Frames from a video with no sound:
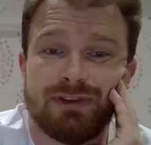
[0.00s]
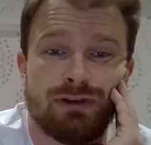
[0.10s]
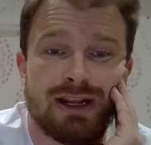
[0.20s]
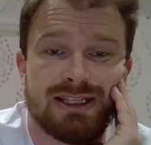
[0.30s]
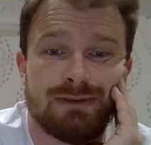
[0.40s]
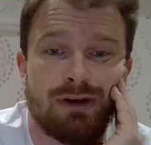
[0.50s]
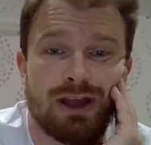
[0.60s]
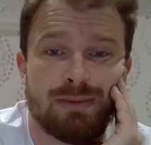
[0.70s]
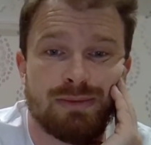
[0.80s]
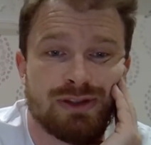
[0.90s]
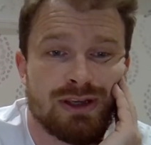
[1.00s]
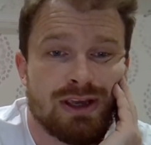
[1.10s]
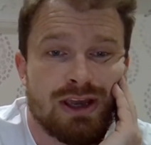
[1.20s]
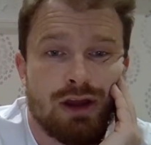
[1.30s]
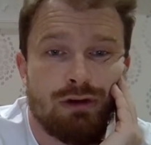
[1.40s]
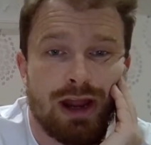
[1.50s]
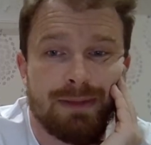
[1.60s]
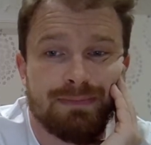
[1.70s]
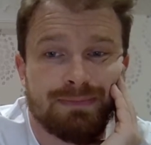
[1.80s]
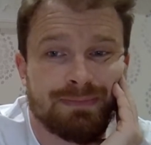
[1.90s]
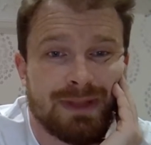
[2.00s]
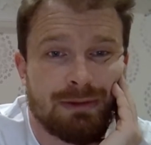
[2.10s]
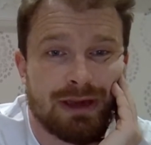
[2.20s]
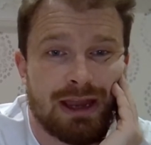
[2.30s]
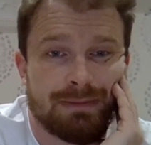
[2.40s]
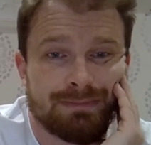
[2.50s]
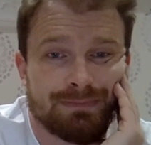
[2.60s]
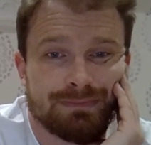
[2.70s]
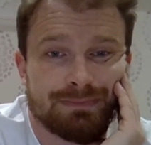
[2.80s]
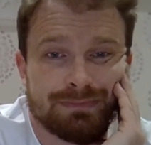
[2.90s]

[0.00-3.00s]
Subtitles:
Crazy vibes. Right, here we go.